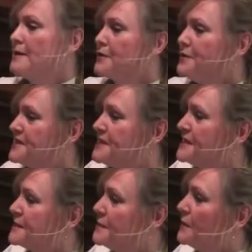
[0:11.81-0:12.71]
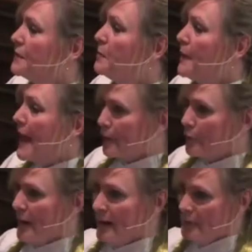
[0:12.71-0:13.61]
So, this is the
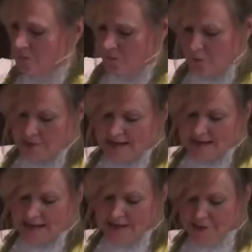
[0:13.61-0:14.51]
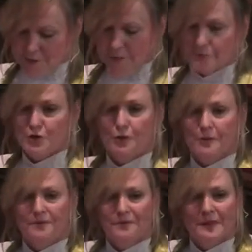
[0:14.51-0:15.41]
background for today's
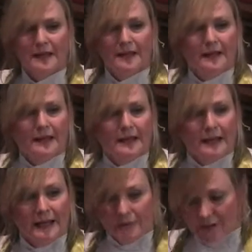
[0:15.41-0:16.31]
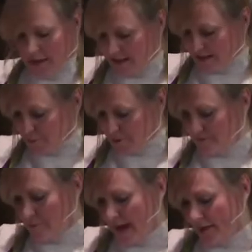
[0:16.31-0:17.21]
scripture. In the Gospel
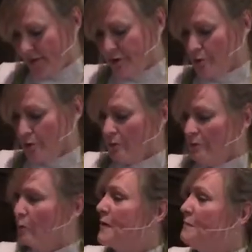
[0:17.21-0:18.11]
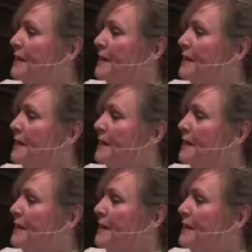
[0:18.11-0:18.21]
of Matthew, we've